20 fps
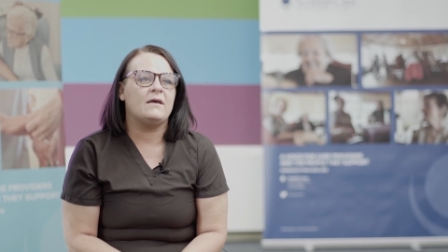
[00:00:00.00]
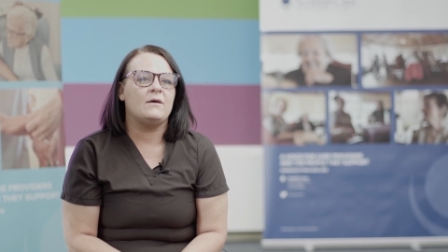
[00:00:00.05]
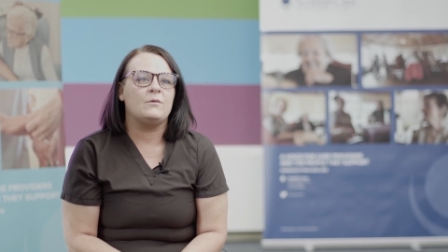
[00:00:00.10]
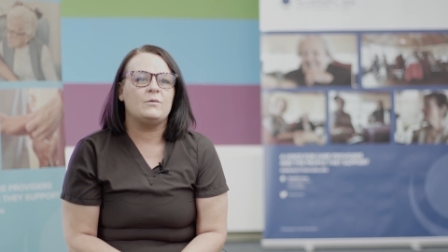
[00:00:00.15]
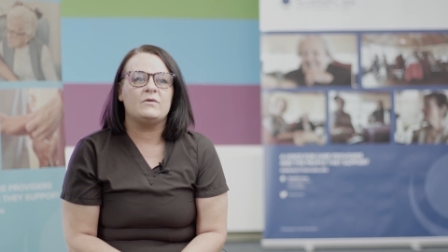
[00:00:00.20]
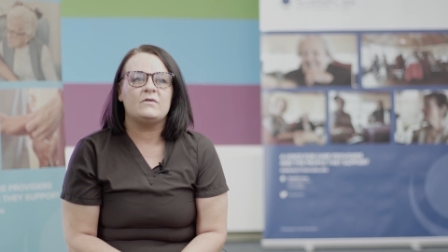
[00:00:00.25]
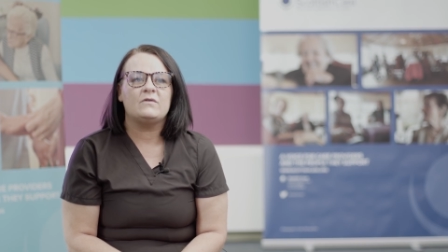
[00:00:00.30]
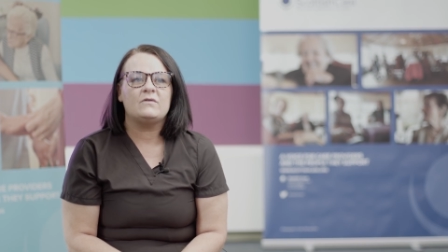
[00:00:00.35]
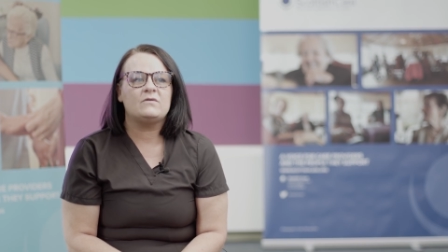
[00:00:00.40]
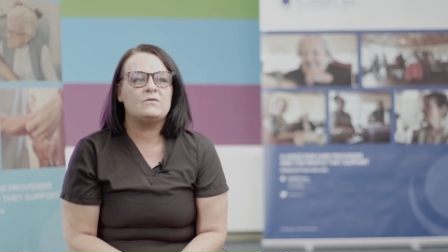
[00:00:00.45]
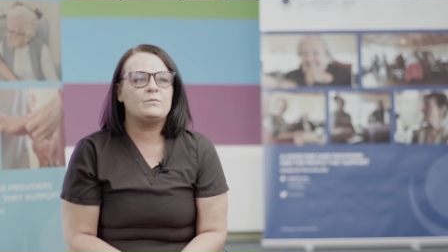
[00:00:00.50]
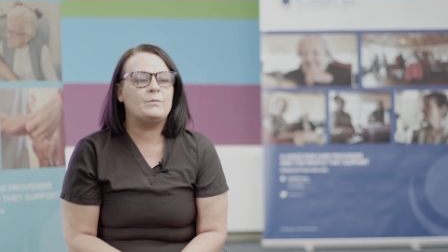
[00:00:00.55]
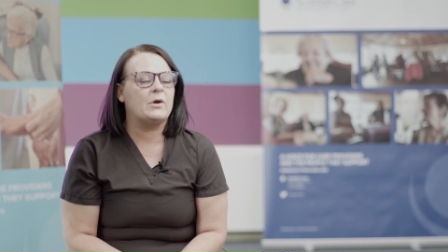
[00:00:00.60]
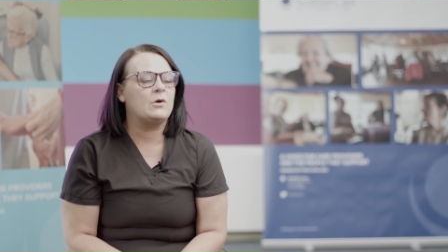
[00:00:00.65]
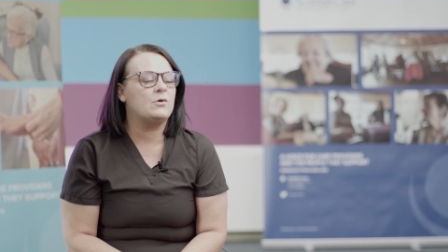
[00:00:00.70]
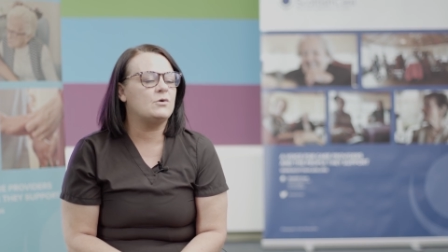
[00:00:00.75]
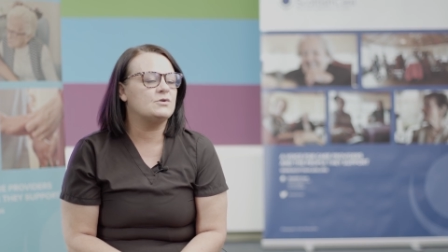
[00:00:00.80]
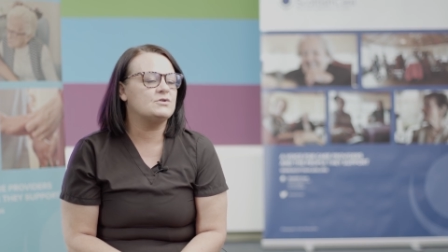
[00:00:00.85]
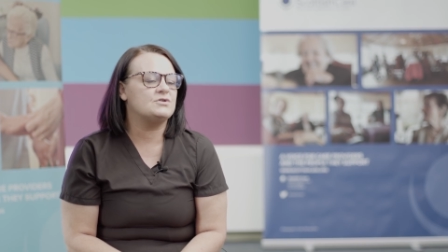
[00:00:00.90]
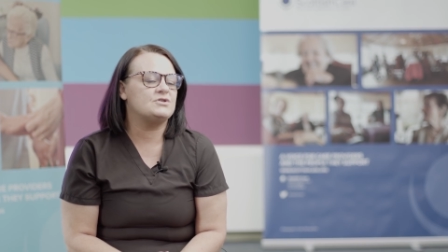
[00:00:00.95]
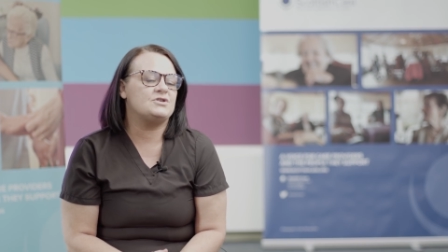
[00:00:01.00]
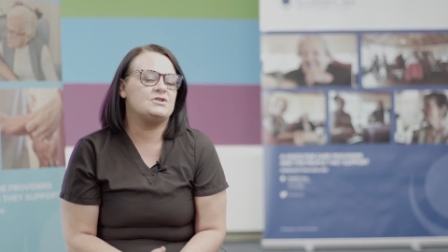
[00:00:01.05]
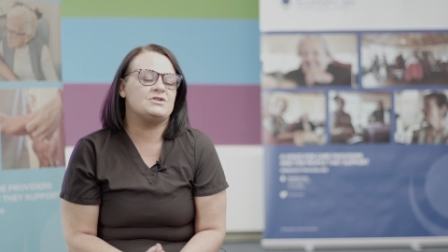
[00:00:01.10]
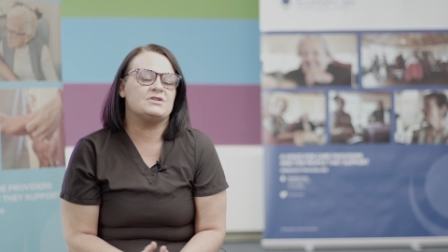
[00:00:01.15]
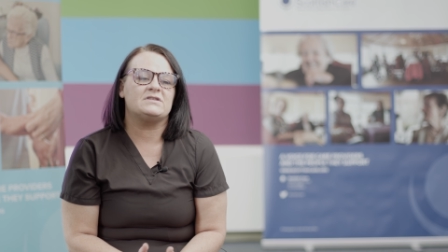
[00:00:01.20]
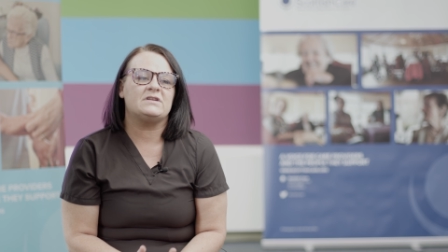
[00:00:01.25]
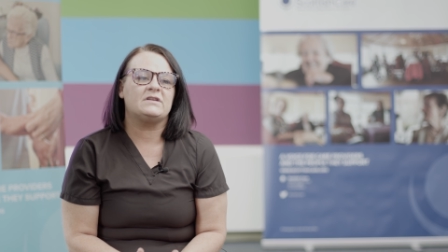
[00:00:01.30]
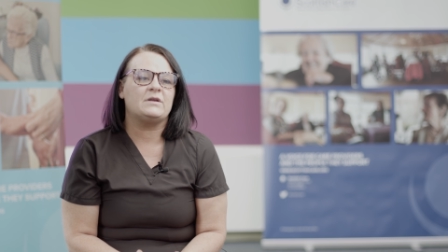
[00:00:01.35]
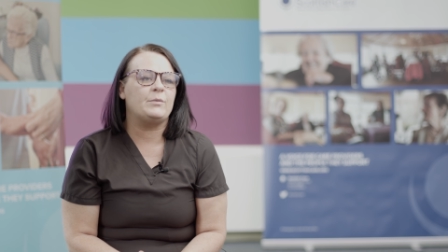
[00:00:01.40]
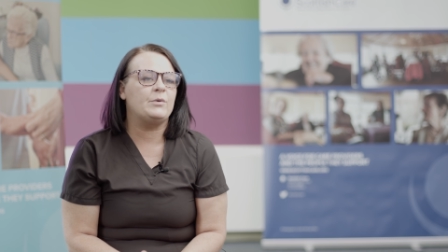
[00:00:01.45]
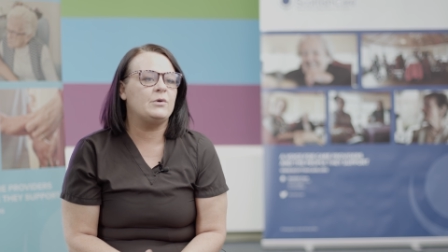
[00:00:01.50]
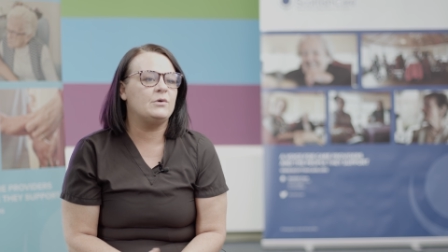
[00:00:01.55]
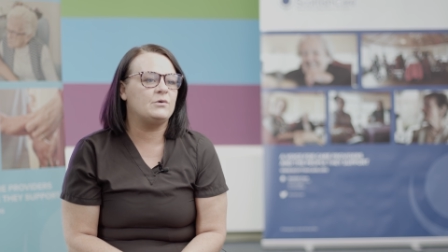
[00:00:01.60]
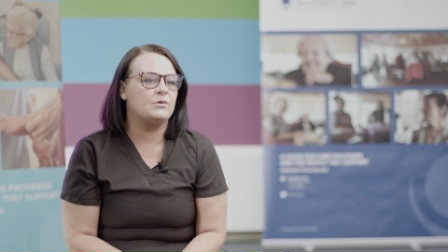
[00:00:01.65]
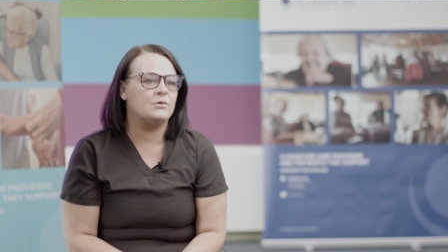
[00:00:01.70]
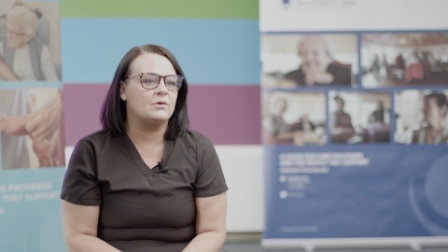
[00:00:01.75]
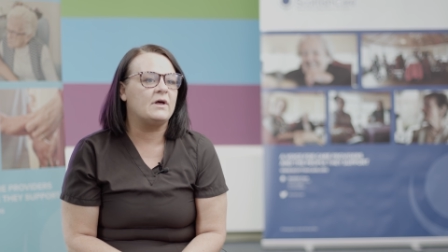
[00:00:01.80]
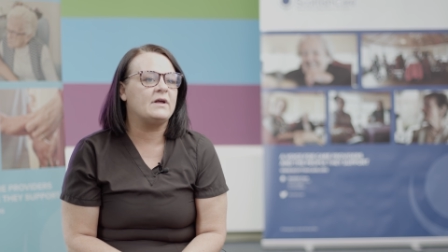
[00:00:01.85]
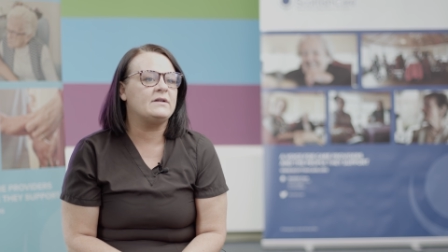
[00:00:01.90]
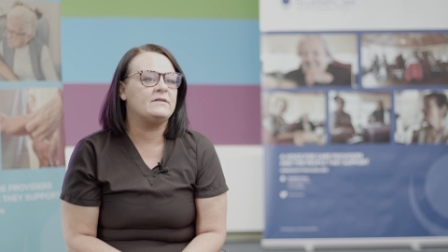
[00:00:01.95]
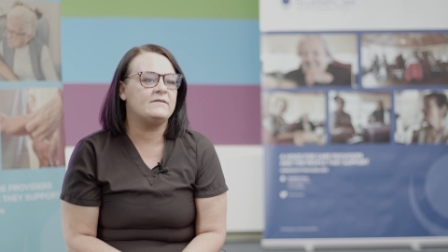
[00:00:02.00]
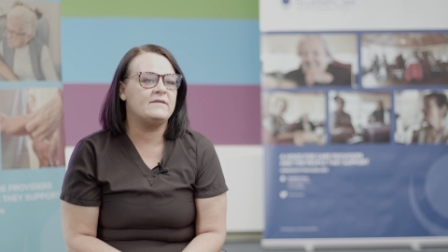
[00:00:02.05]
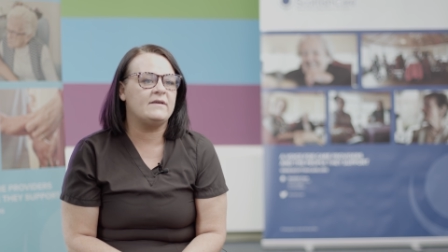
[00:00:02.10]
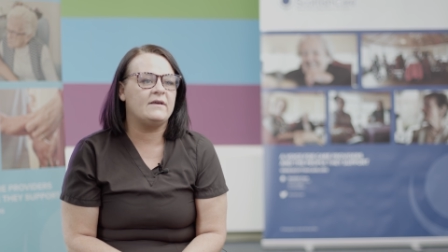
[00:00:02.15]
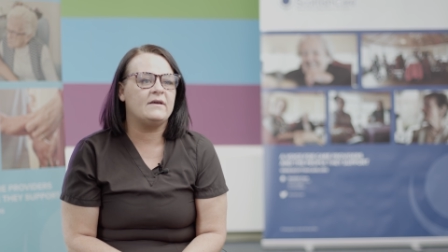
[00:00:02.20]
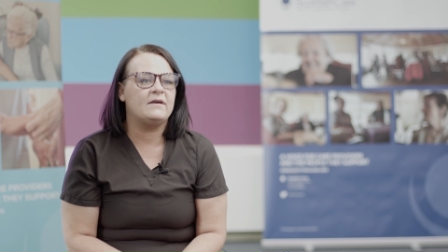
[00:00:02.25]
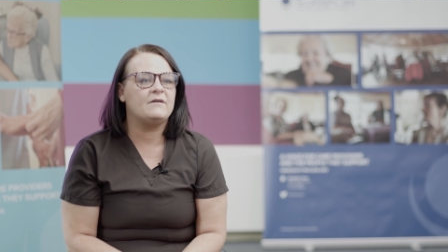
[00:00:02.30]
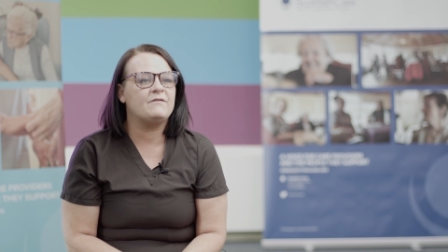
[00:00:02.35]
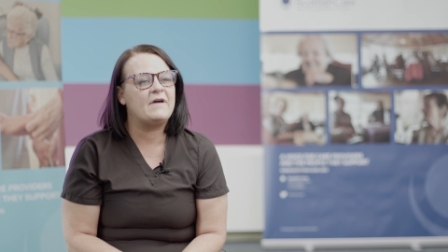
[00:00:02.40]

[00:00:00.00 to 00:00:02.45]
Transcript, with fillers: it was because she just had a poor oral intake.